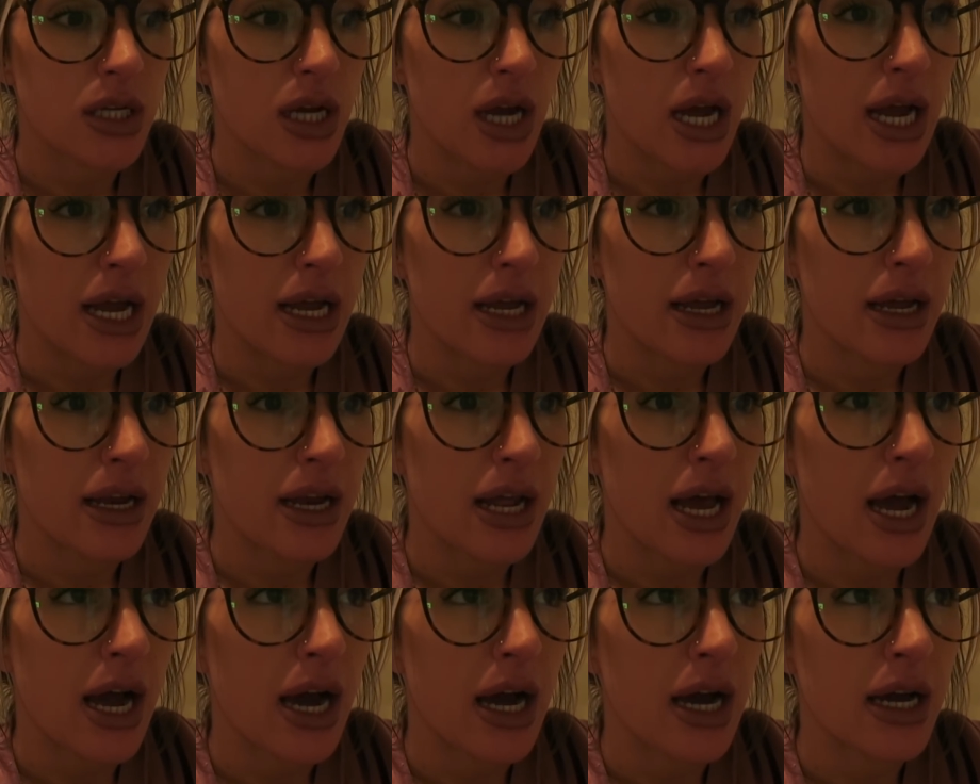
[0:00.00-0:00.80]

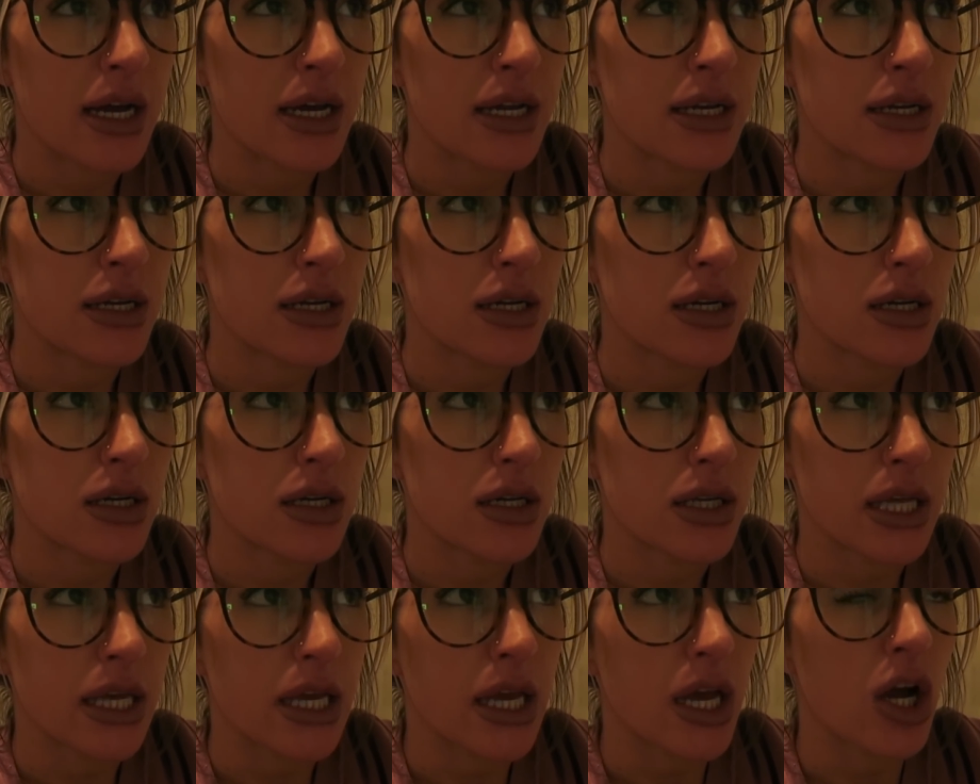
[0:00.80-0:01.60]
had
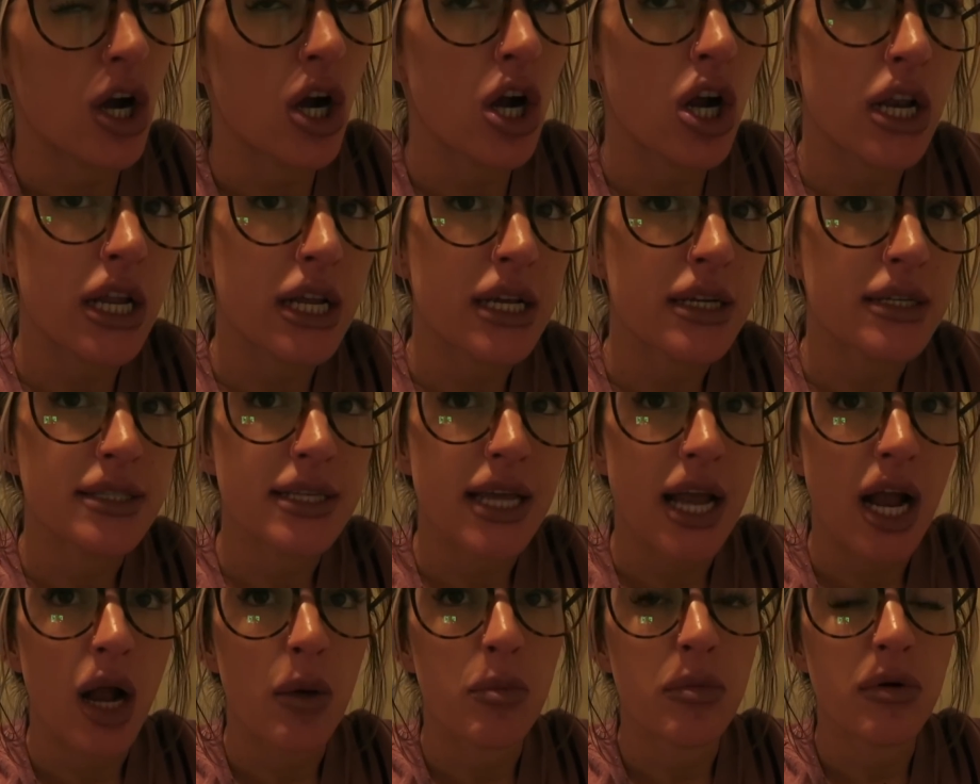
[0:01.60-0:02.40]
like a hernia
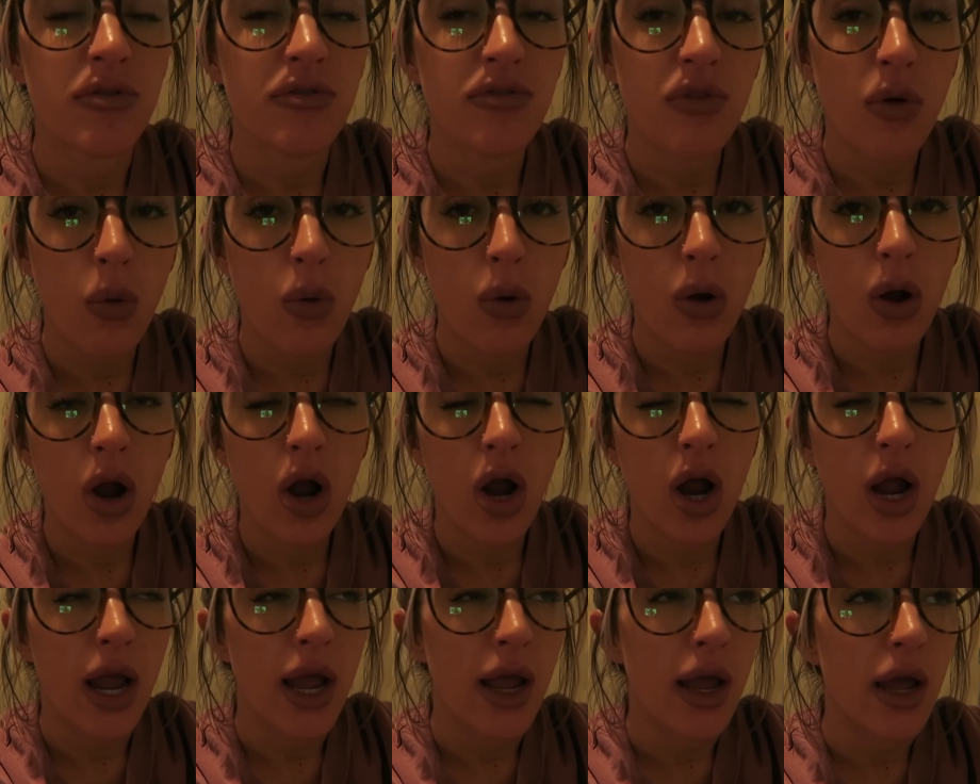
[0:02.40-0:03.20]
scare
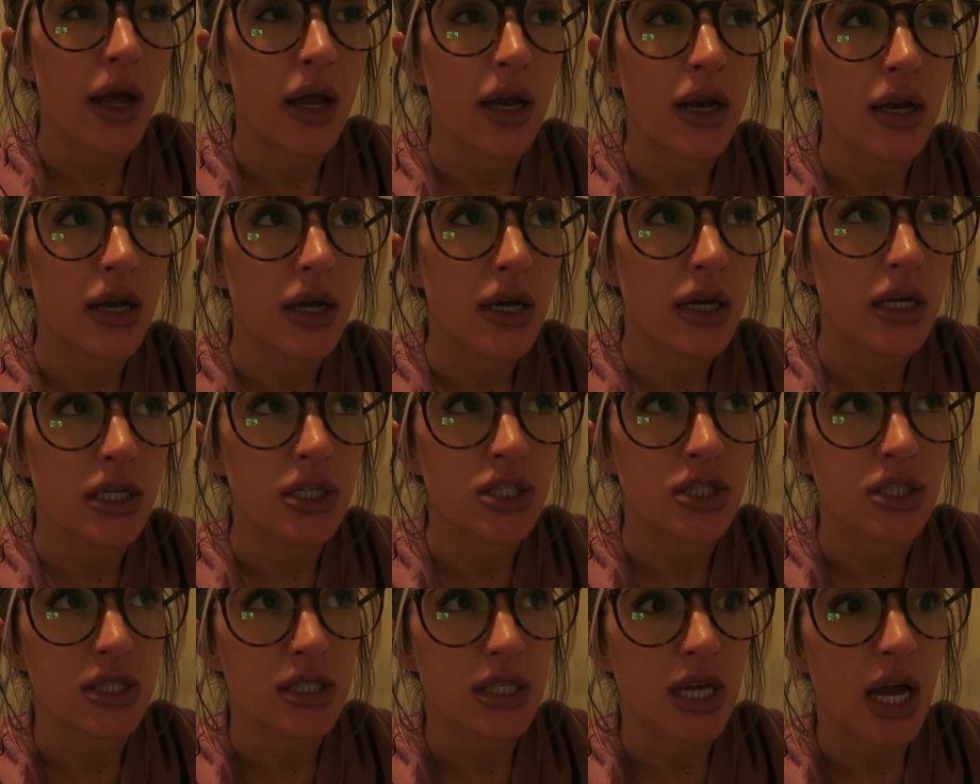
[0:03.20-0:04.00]
before, and
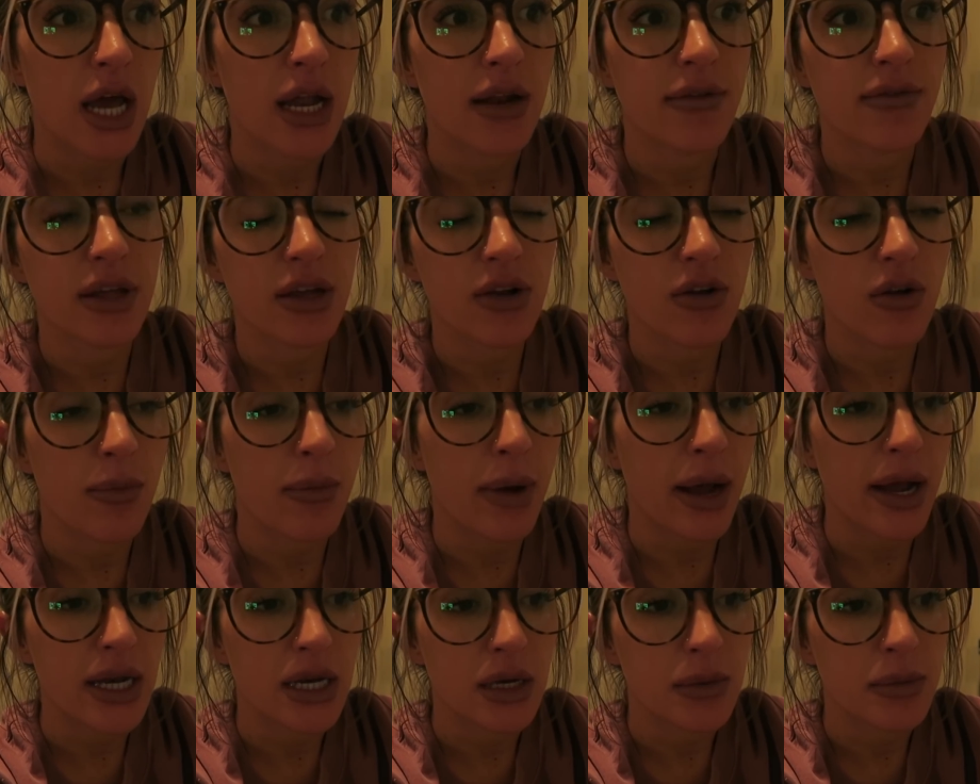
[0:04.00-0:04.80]
it just kind of like
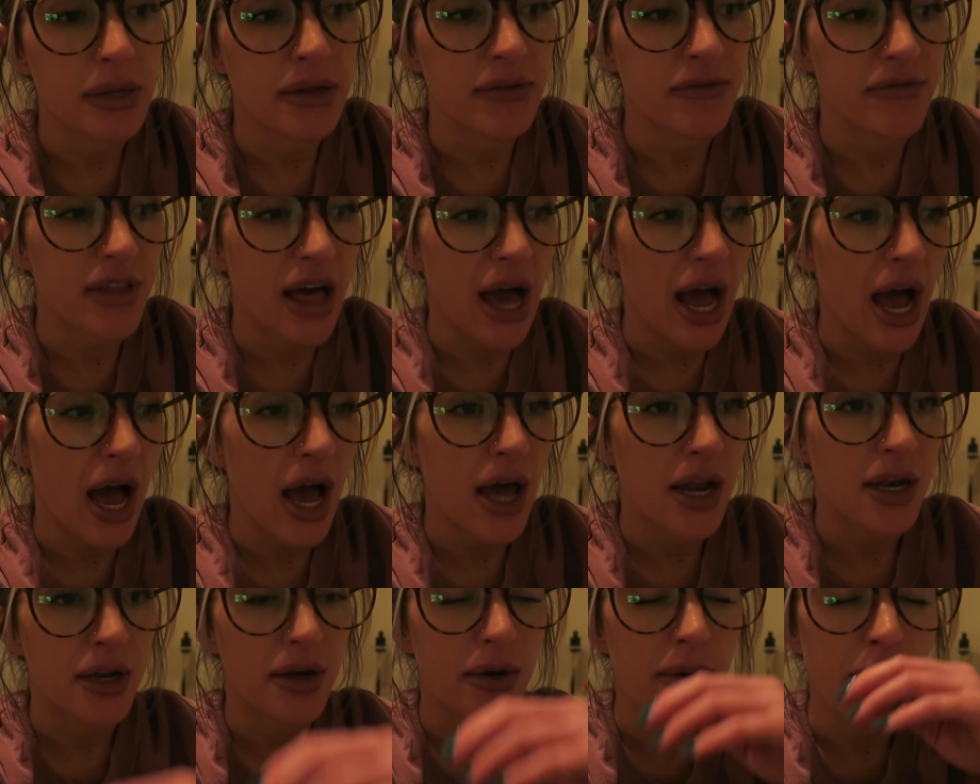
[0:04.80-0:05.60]
reminded me of
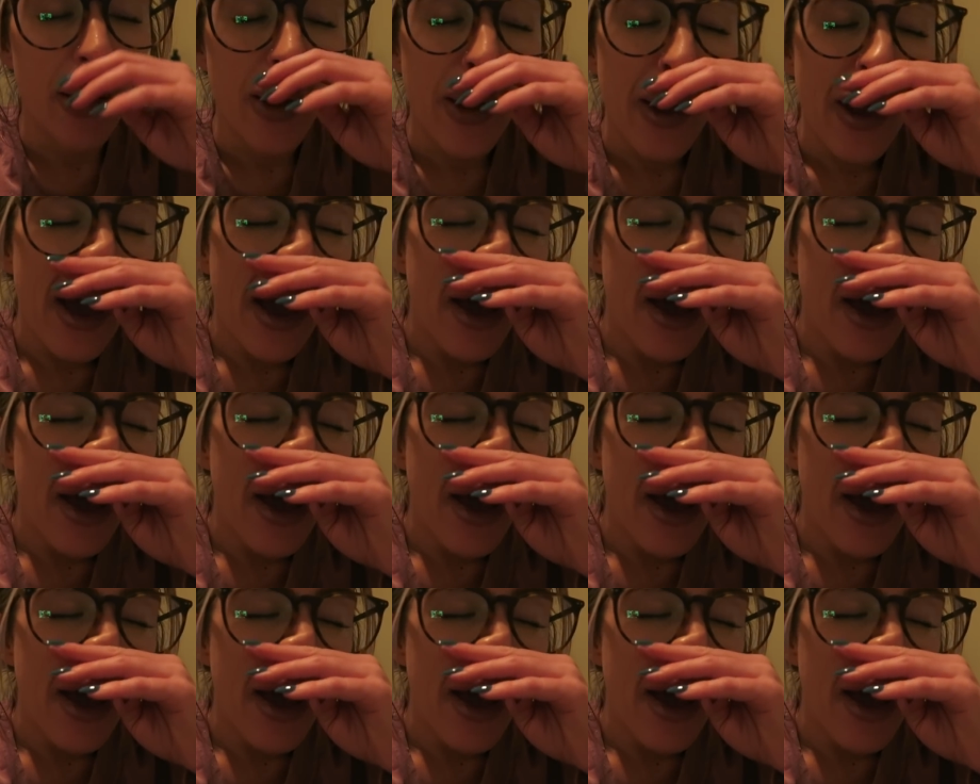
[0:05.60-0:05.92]
that and